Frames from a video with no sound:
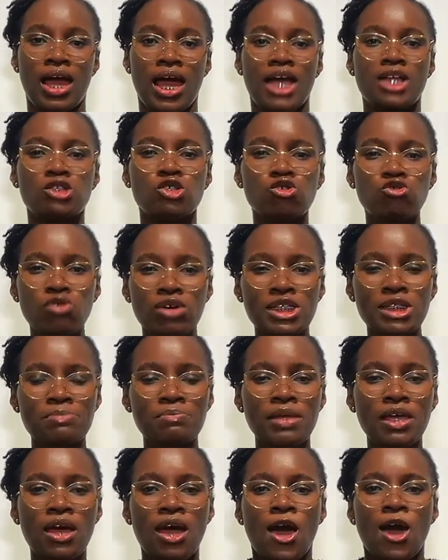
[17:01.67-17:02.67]
And trust
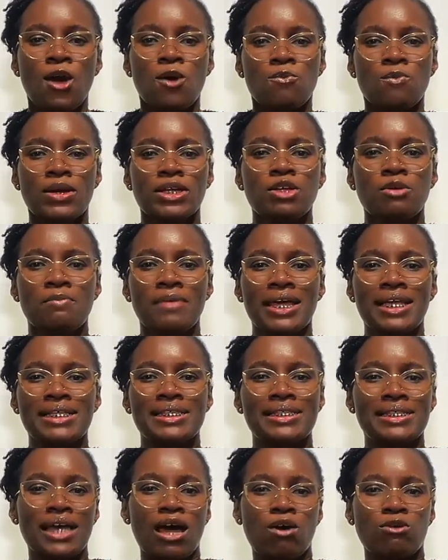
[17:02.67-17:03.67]
me, when you make
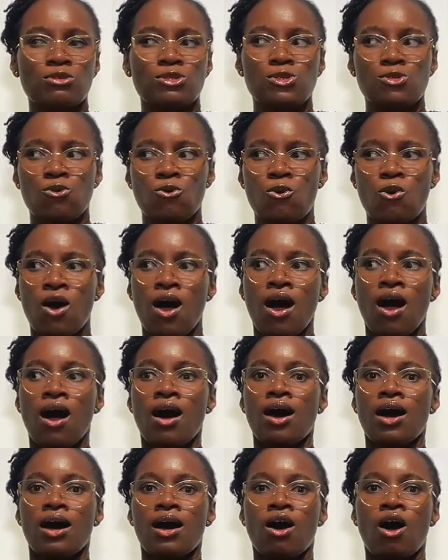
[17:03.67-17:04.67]
sounds or
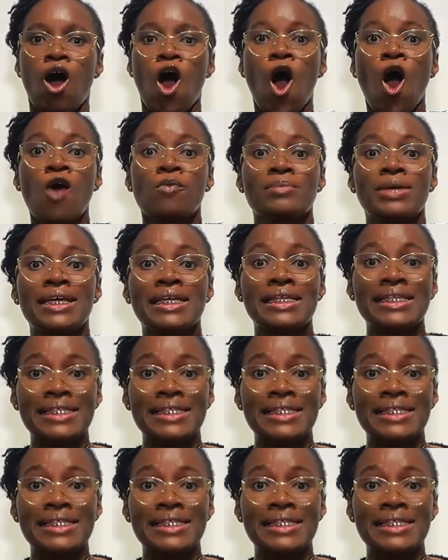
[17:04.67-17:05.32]
humming